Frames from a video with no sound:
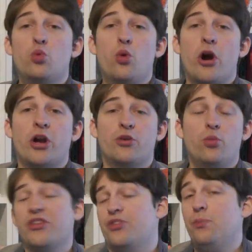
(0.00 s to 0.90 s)
work
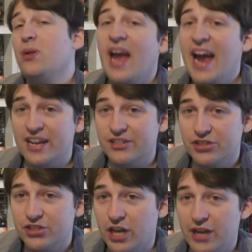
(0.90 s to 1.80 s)
with
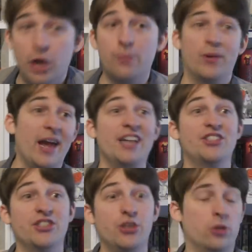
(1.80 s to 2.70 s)
plants. I know
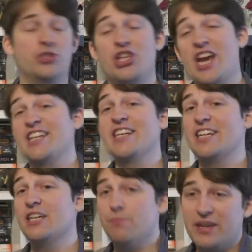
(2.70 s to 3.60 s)
plants are not
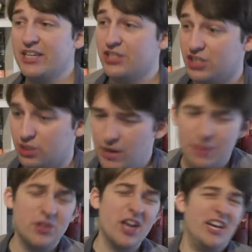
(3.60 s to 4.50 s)
technically beasts,
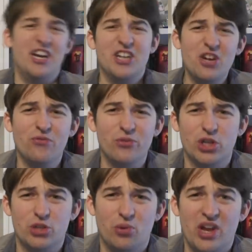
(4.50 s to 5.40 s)
maybe they're
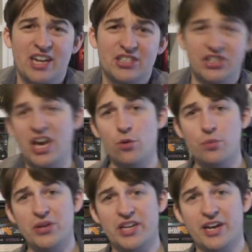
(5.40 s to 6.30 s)
carnivorous plants. That would
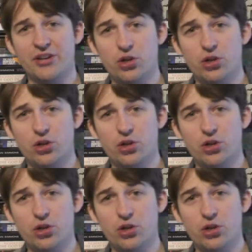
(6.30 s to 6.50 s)
be kind of